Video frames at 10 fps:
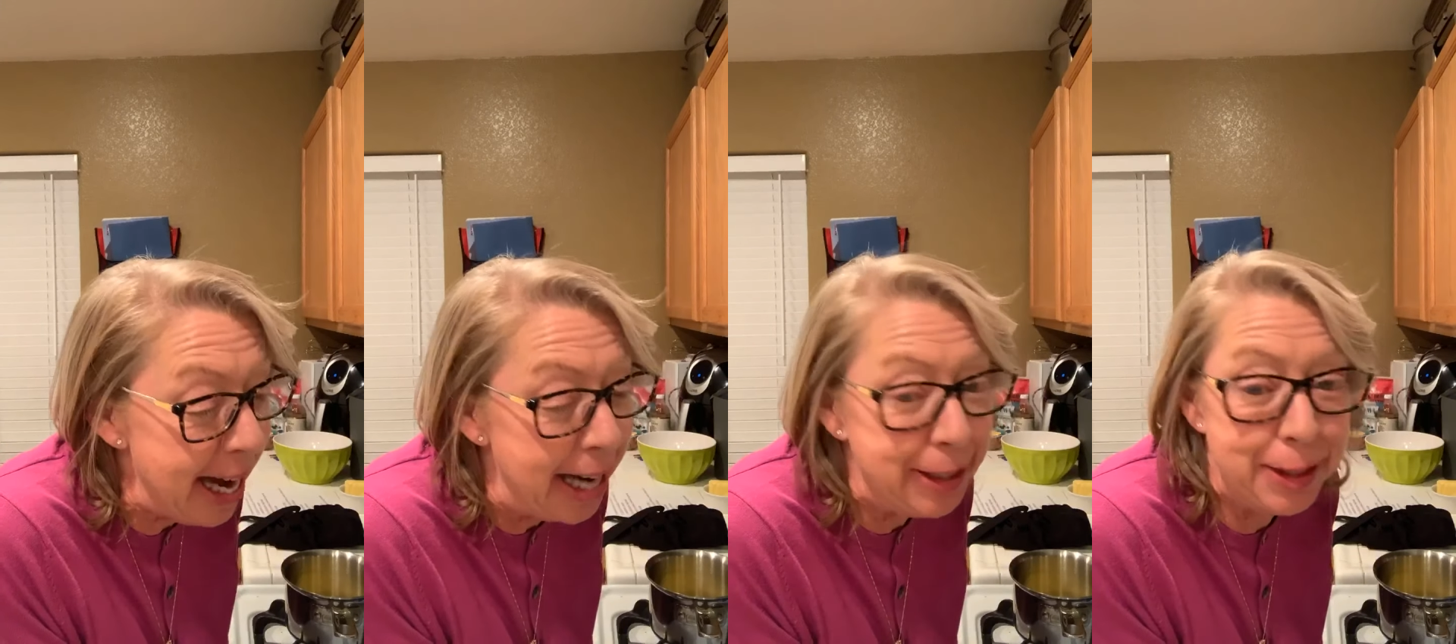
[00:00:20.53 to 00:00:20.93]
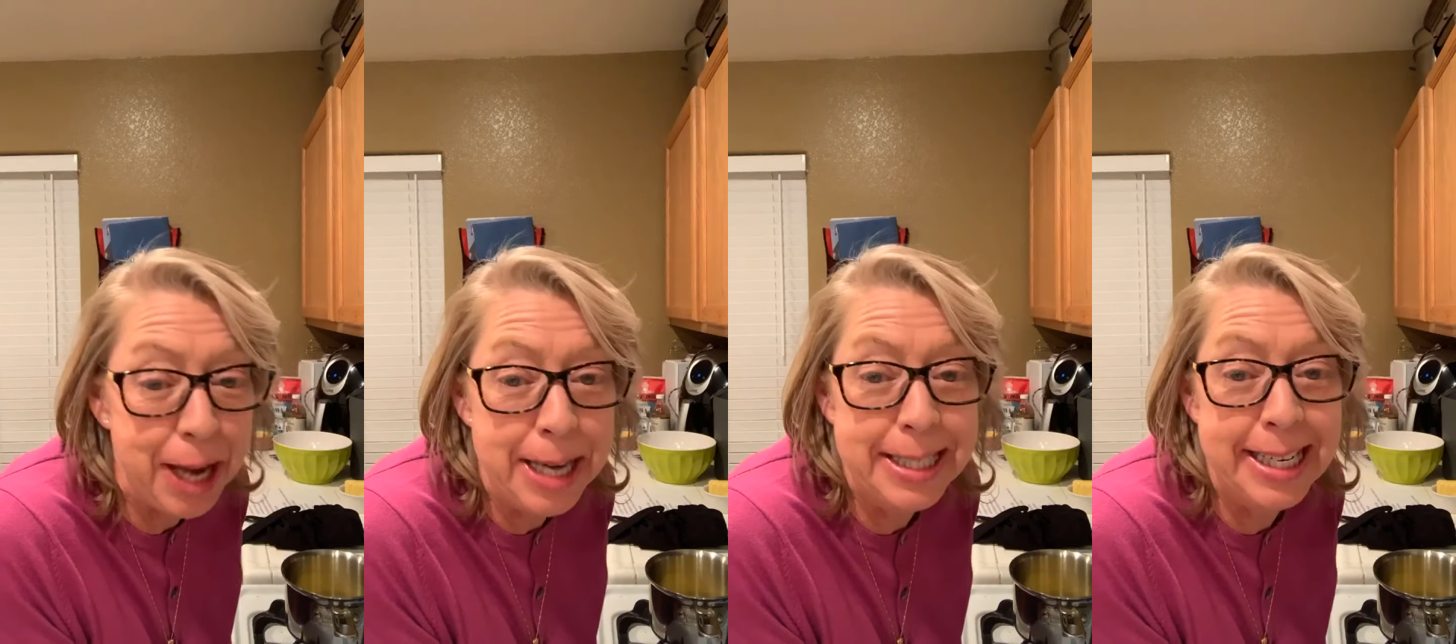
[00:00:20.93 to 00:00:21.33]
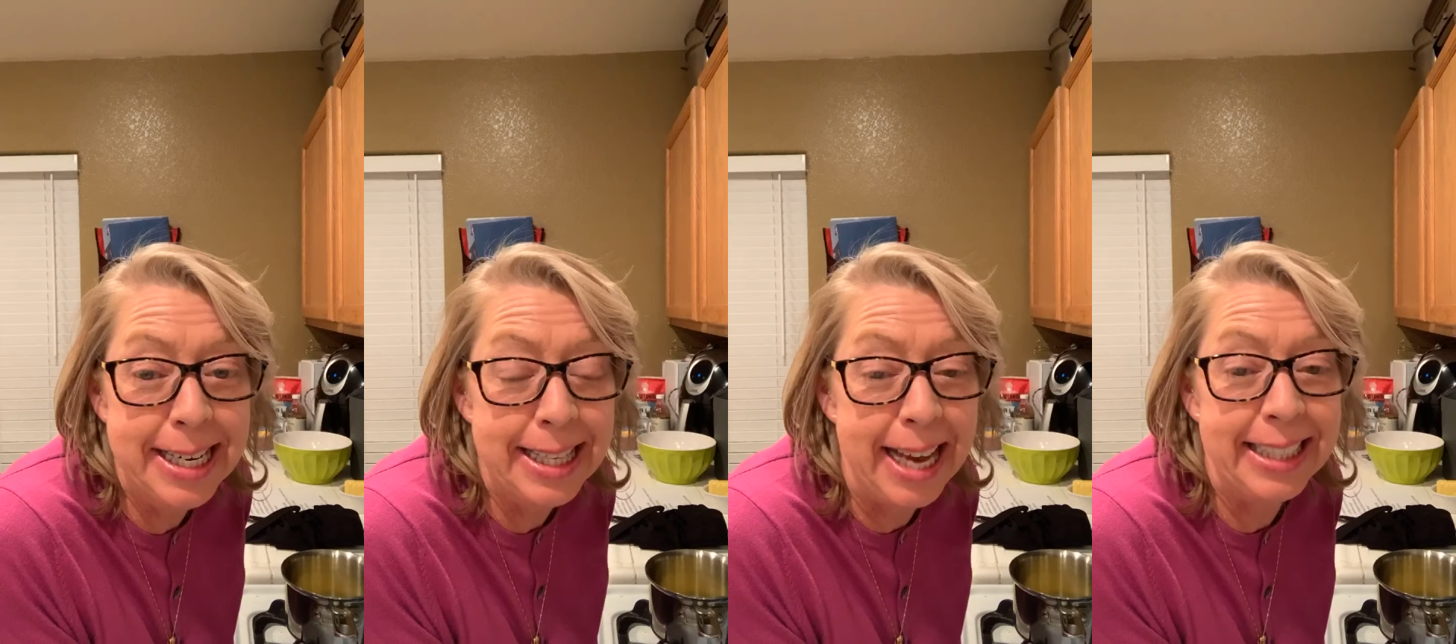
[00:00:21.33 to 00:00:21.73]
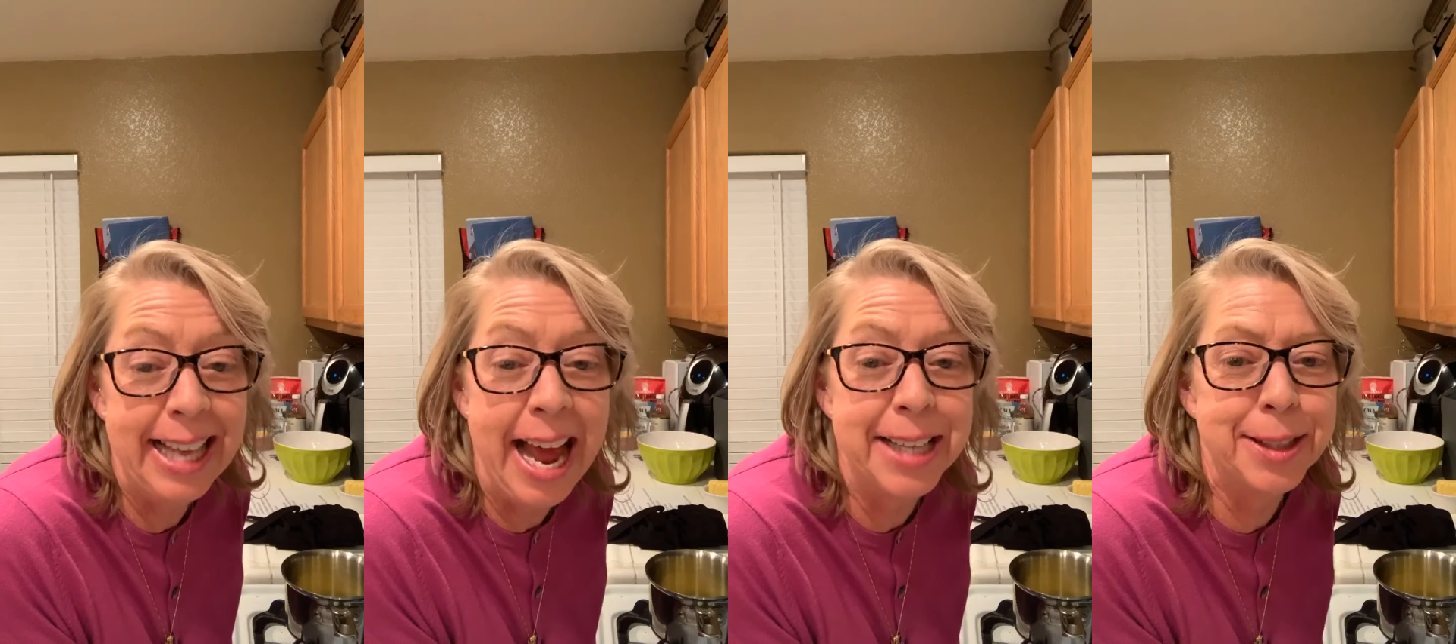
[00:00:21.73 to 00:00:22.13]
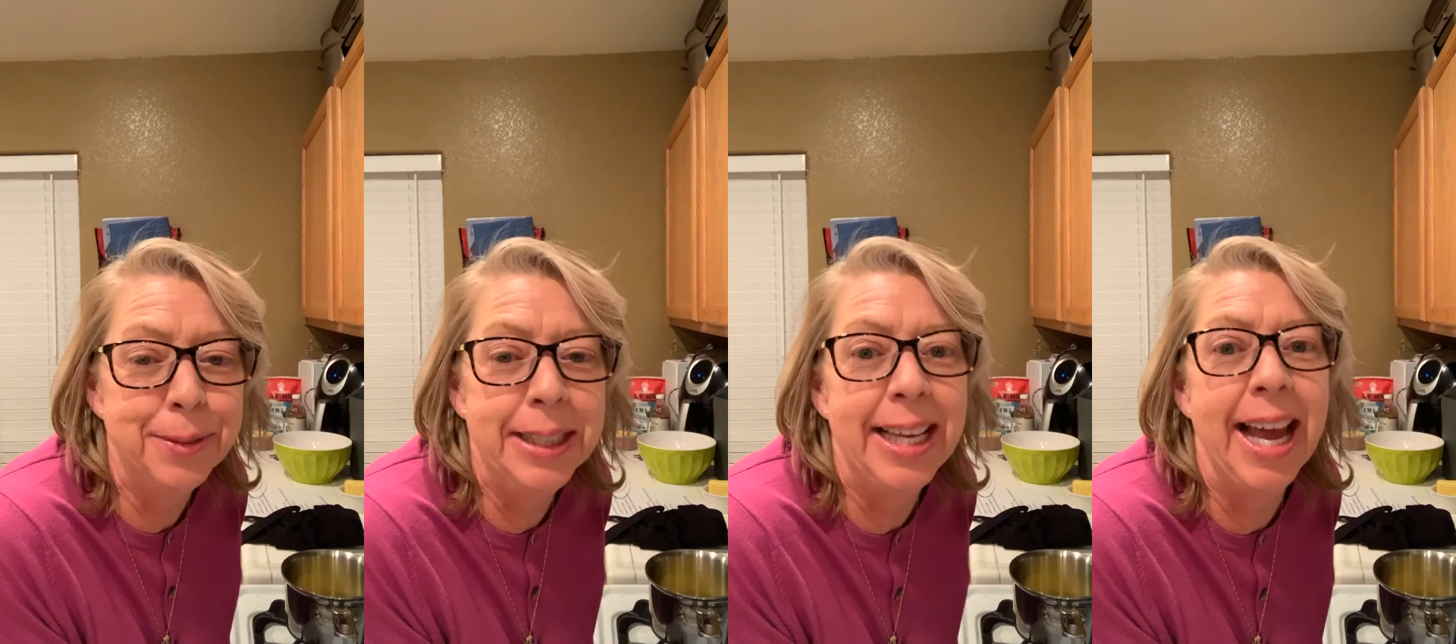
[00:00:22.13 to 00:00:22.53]
I did it like last
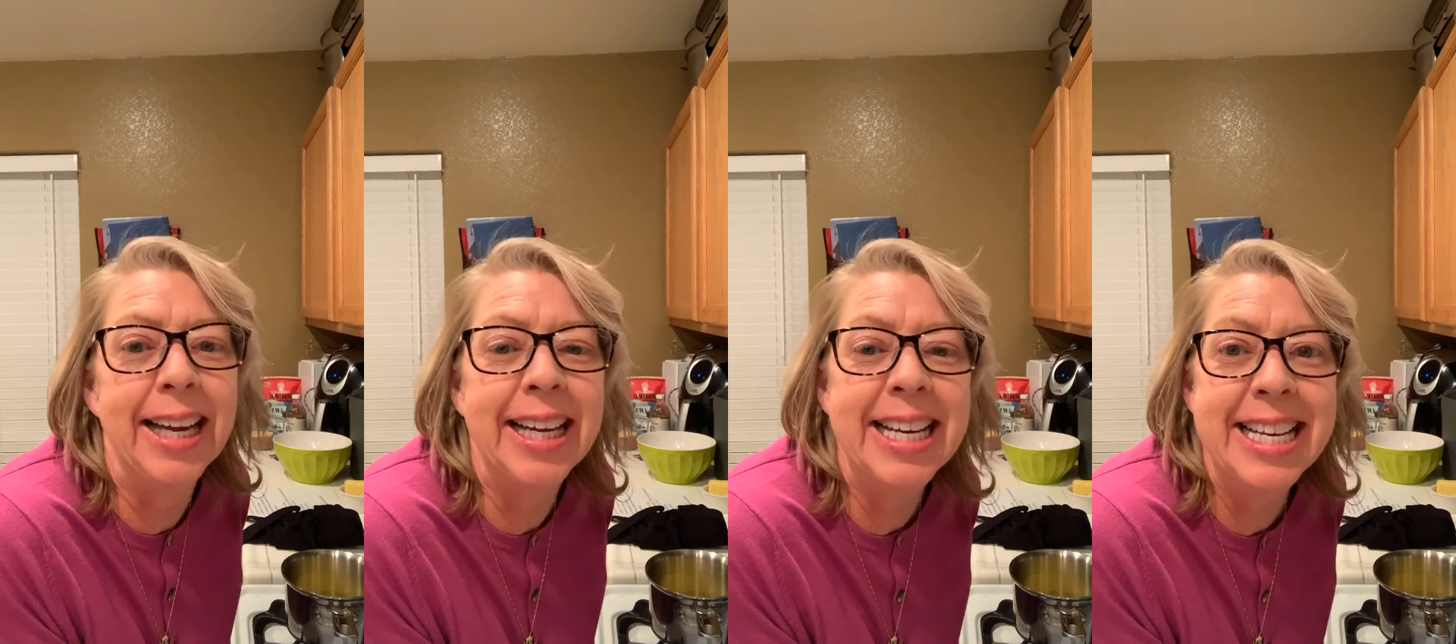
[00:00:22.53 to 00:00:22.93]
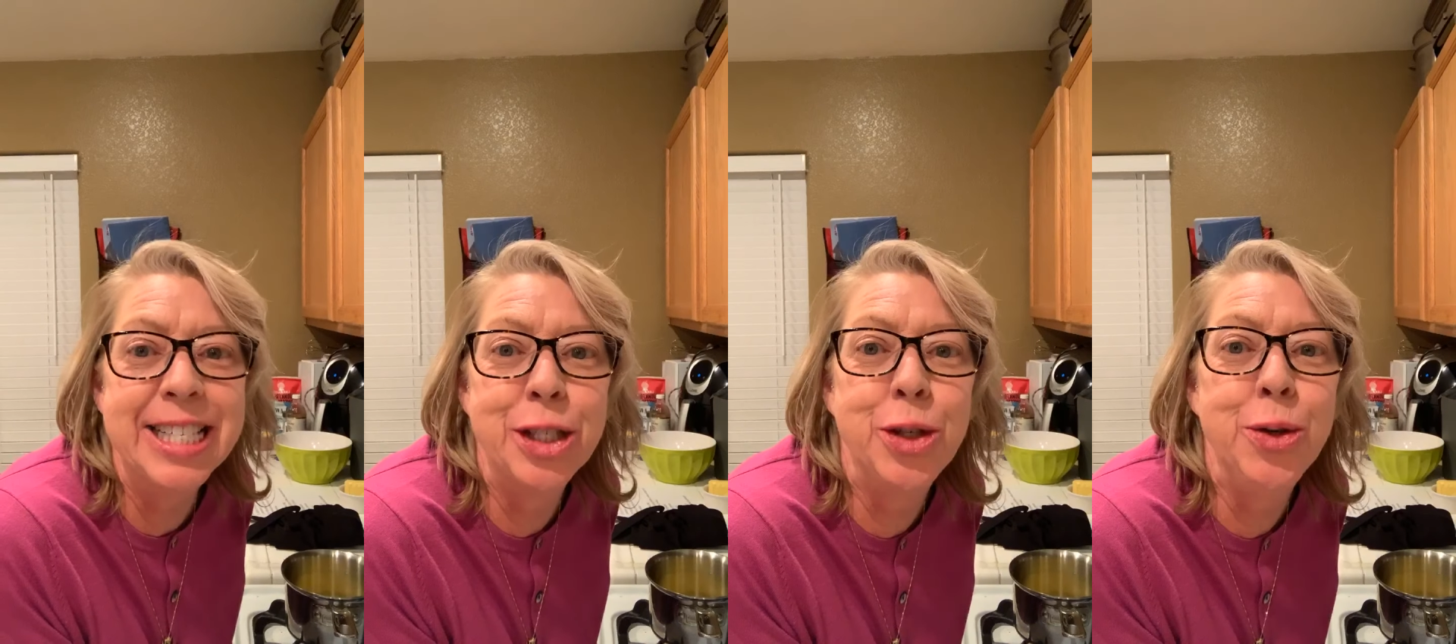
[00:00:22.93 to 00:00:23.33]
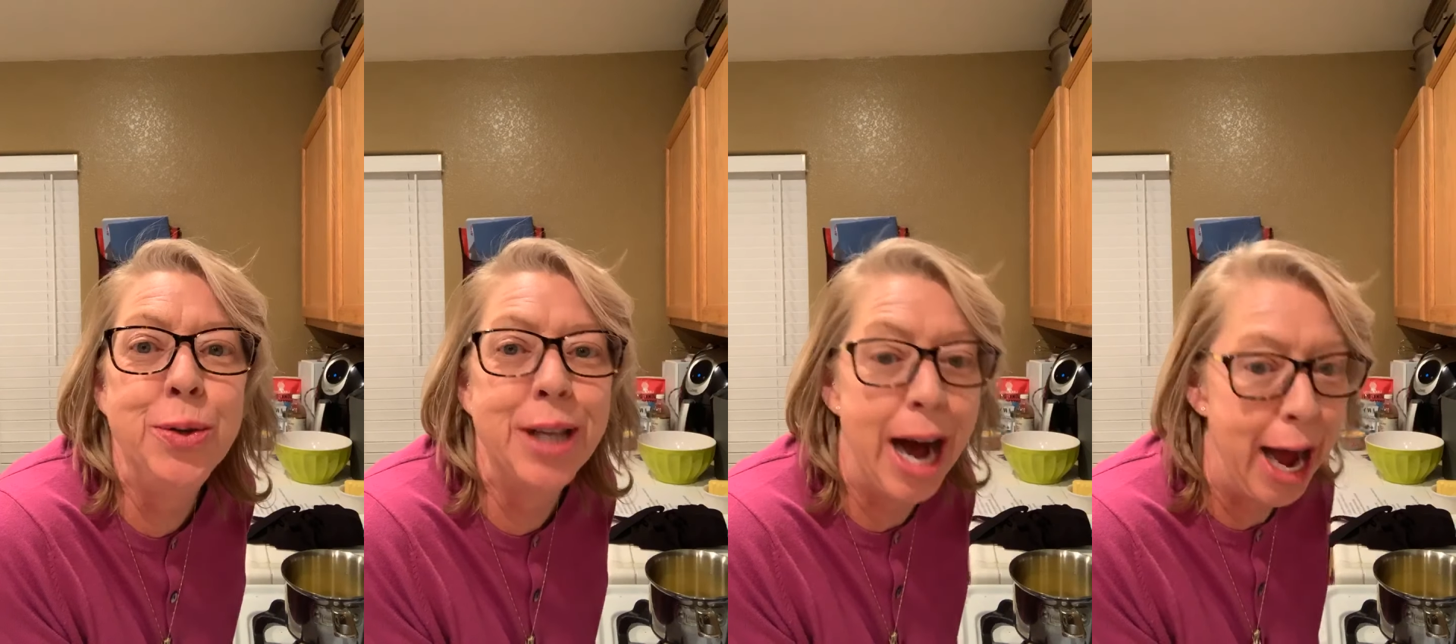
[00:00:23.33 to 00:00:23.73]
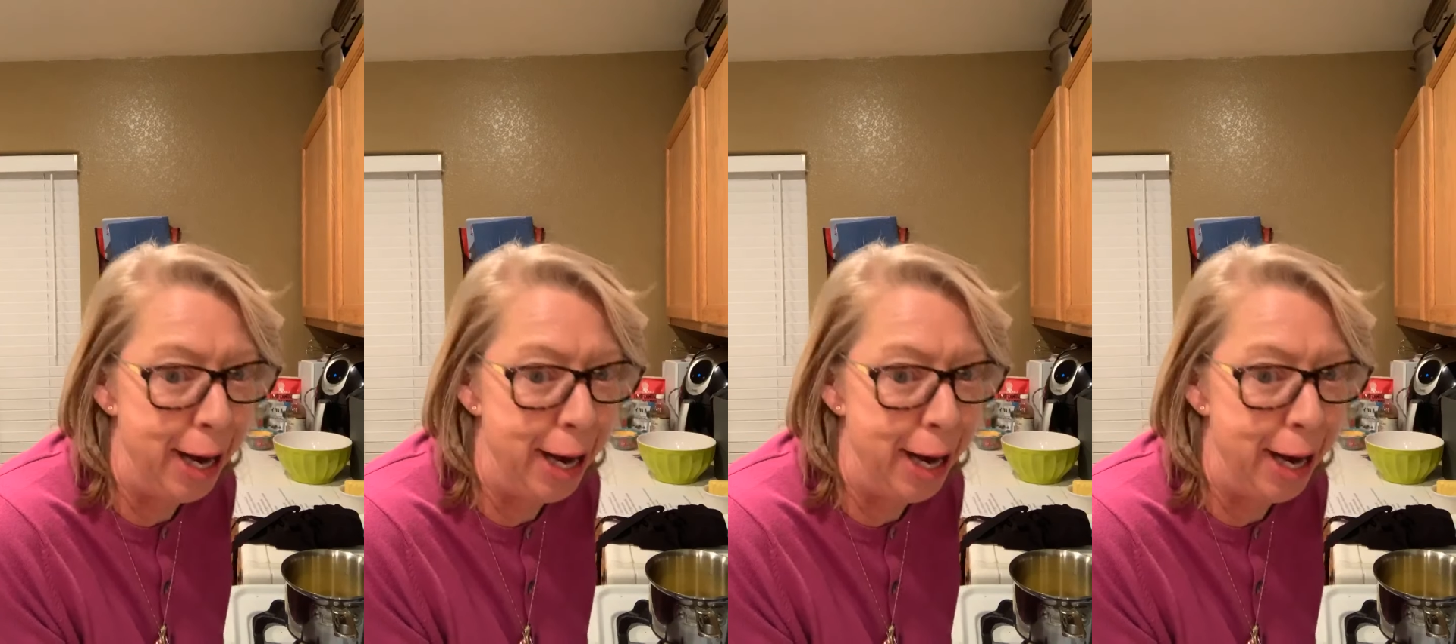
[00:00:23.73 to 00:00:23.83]
week and it is to die